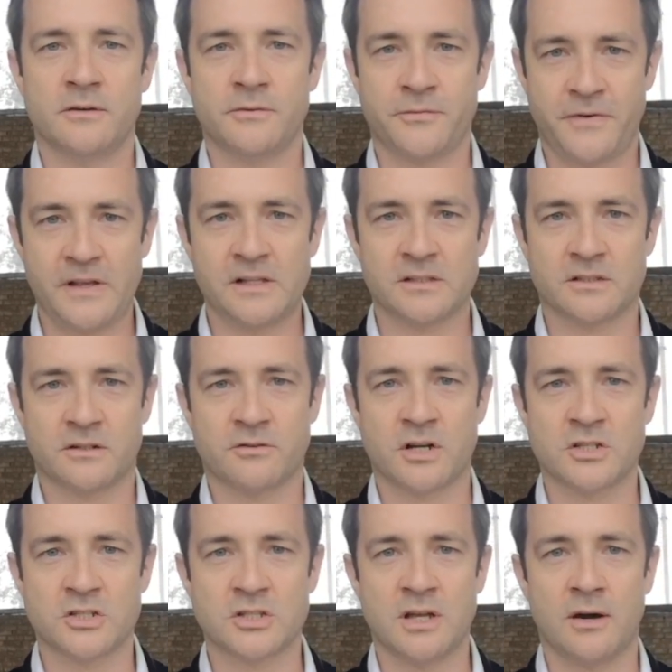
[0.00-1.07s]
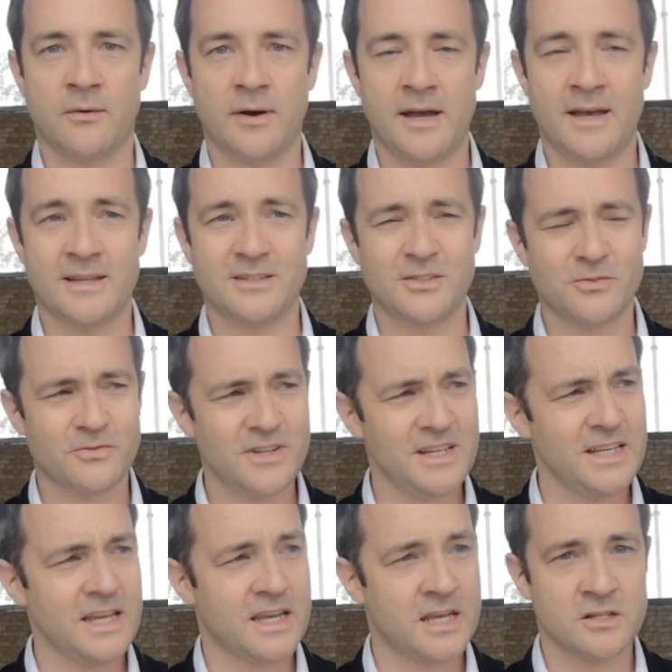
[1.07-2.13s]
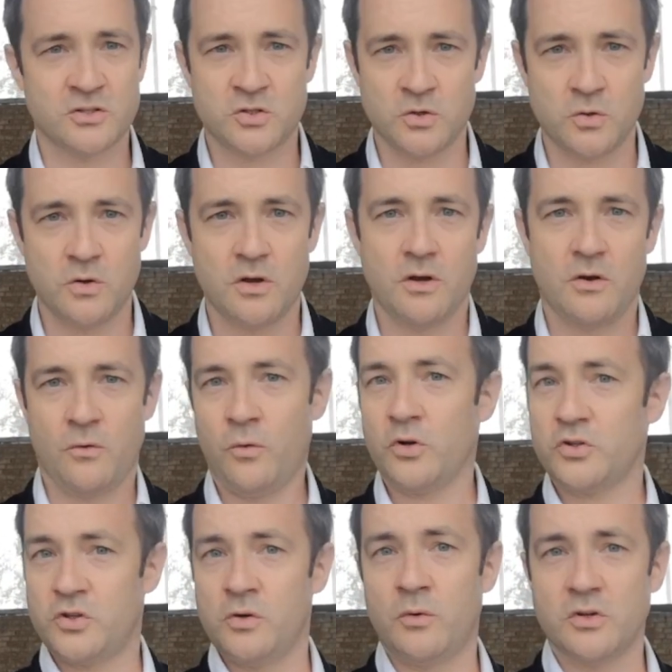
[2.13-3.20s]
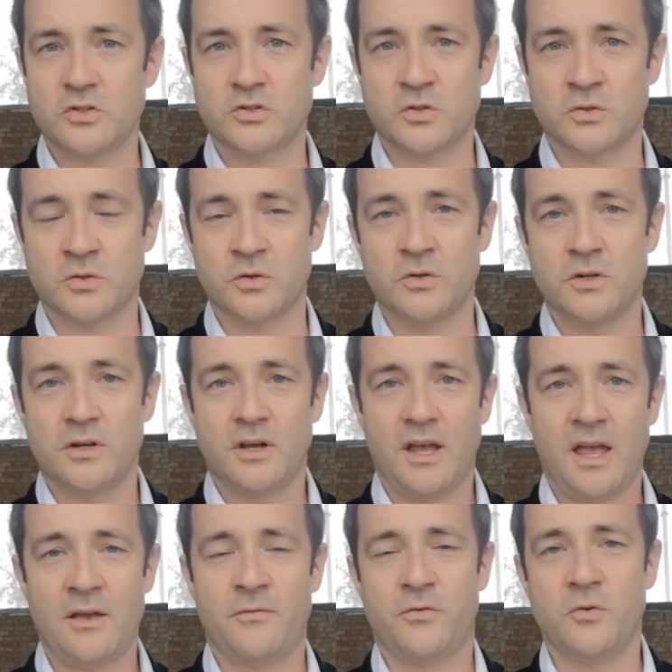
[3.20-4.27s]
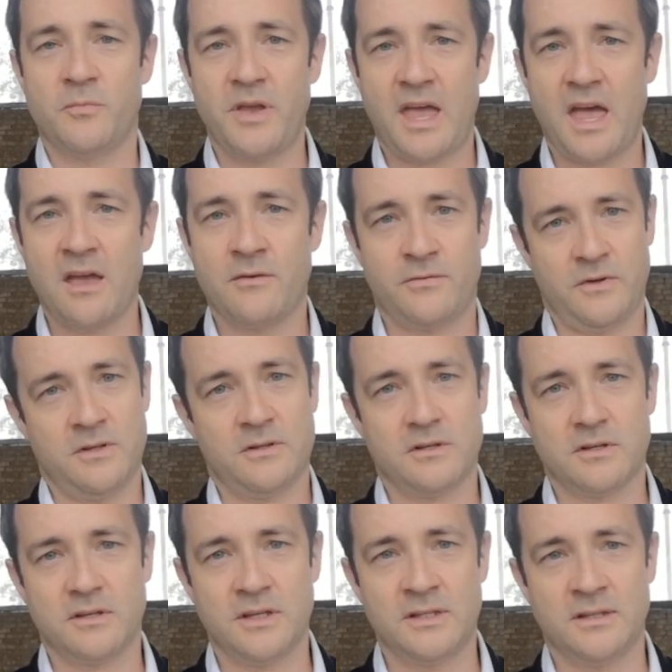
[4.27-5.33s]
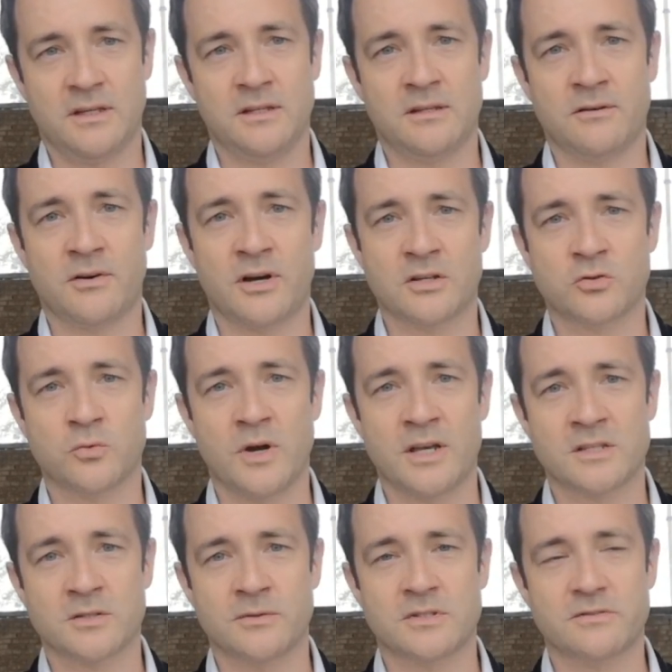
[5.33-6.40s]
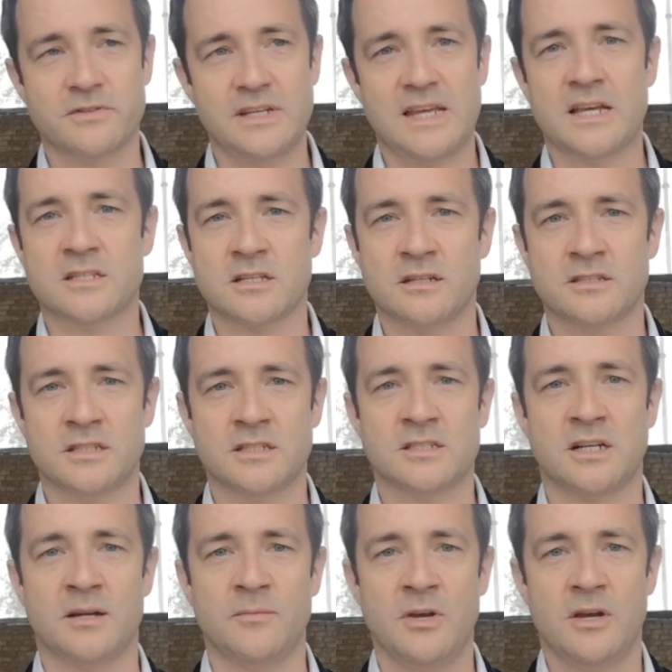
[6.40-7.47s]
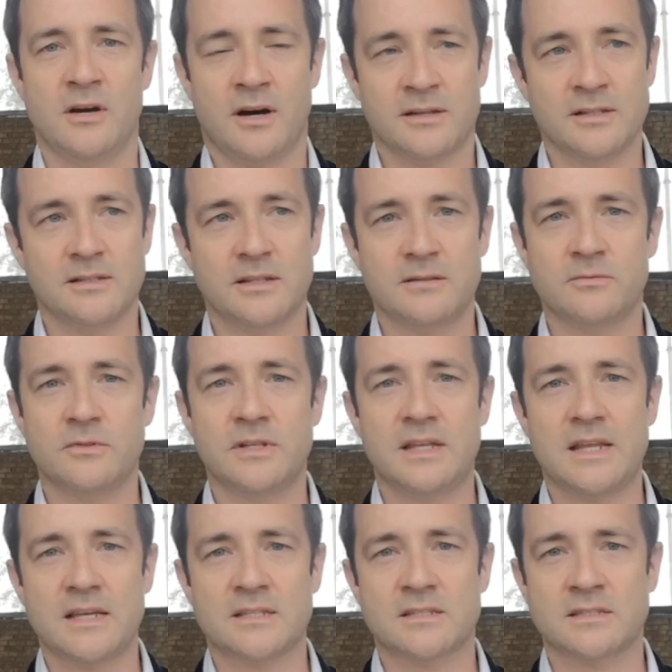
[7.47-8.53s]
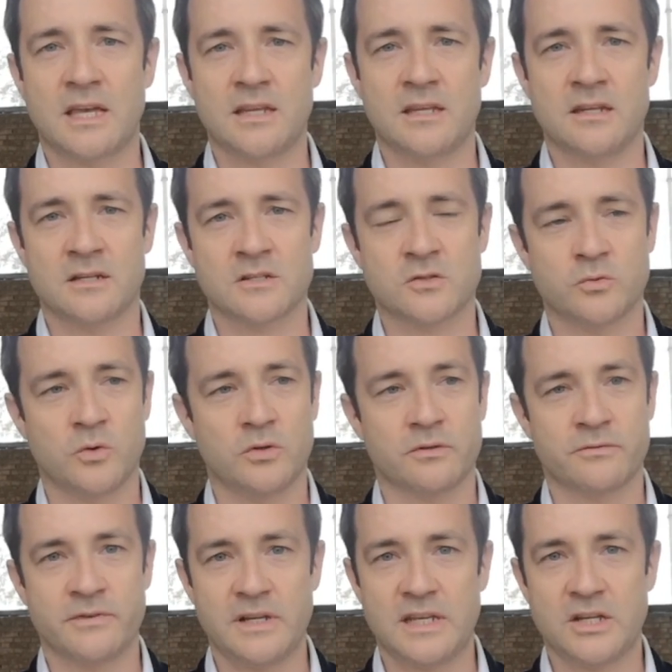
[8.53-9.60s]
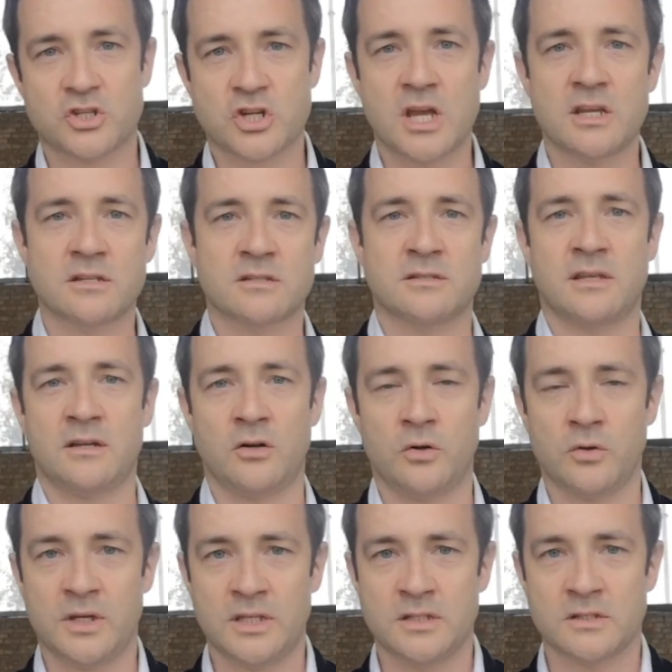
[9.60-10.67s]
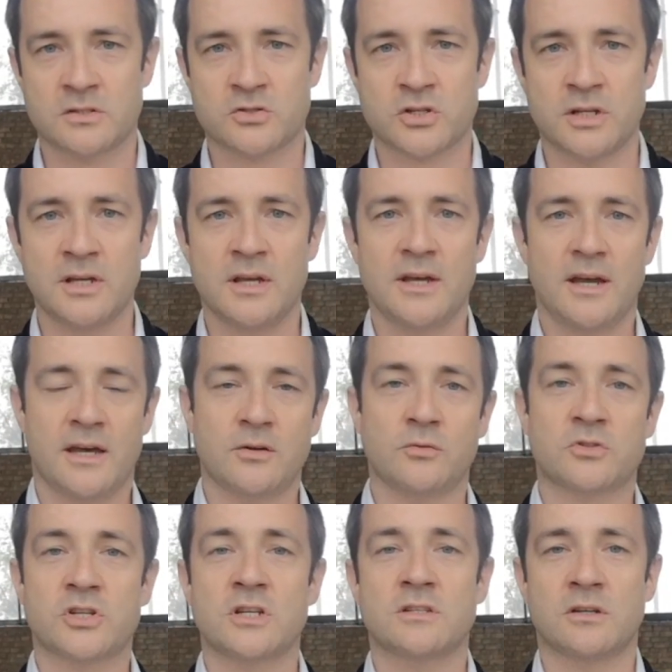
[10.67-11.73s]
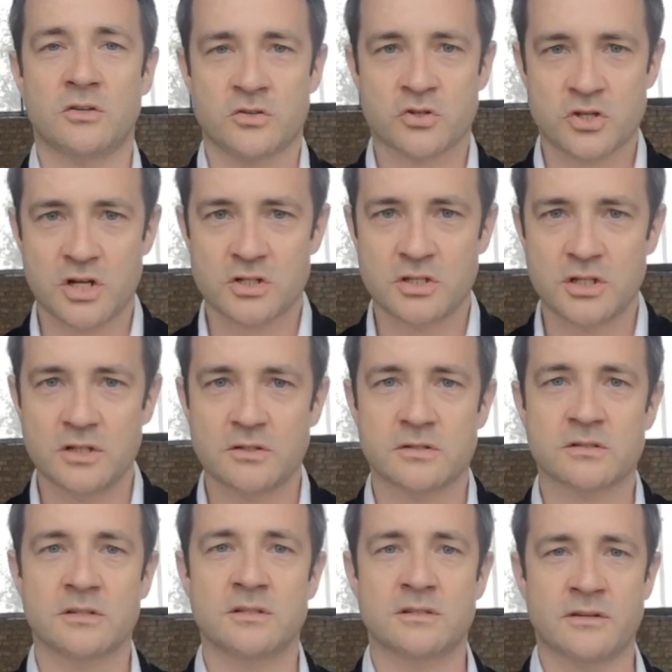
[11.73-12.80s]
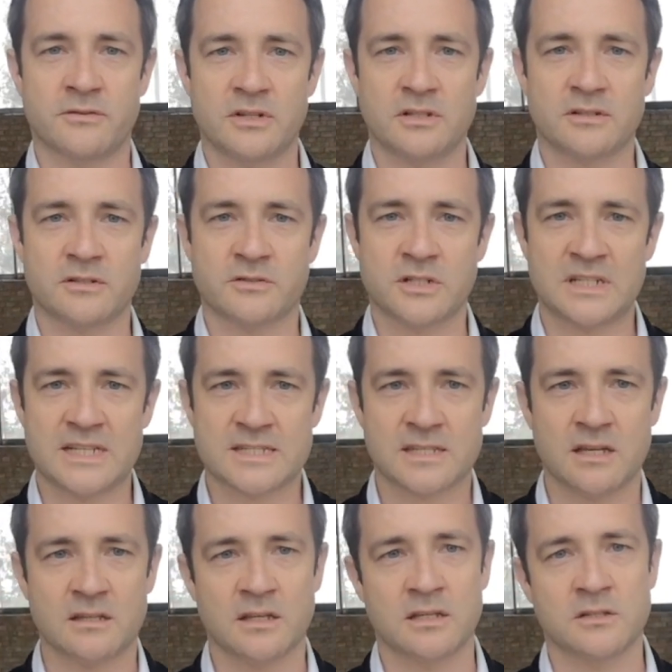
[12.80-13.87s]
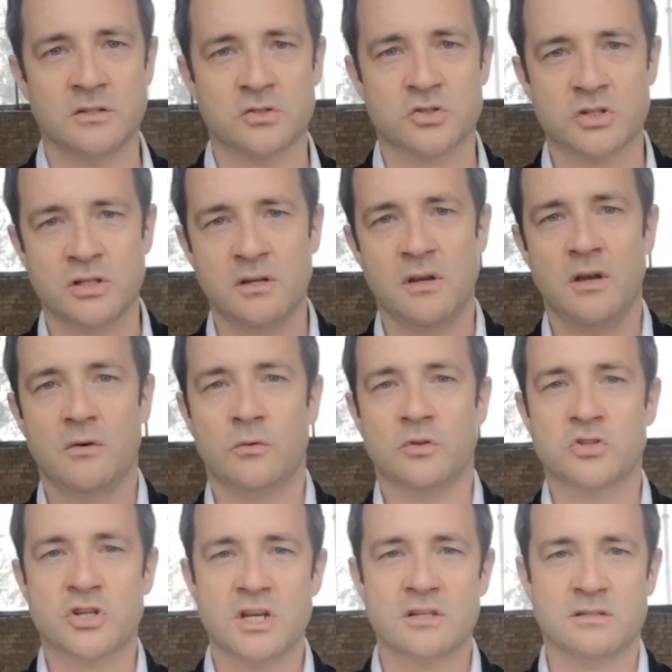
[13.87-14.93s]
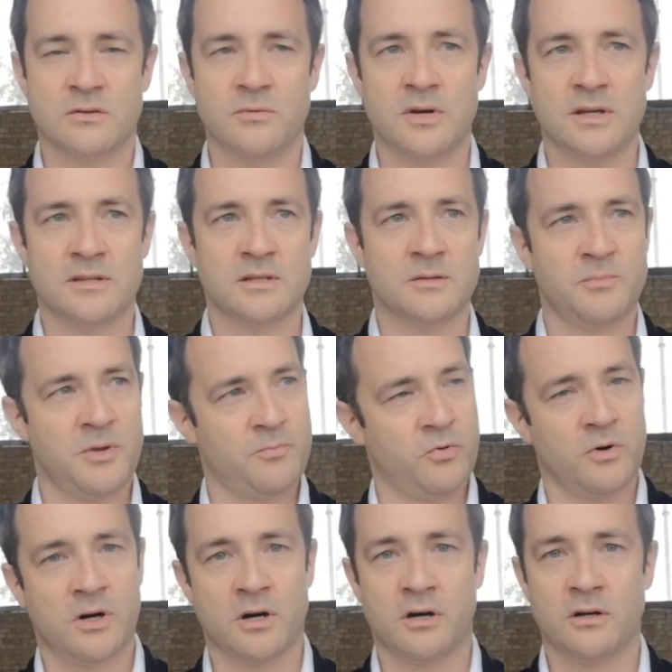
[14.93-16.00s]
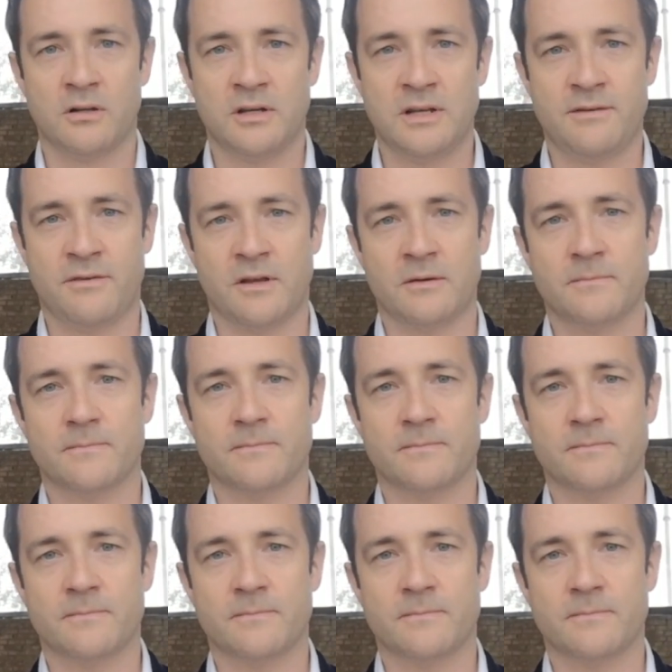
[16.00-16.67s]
field right now, and you really can do what you want to do if you behave in the right way. So it's really exciting time. I think that in the next 10 years will really change the whole industry, and it will change the construction industry, the real estate industry, will change the way that people are living.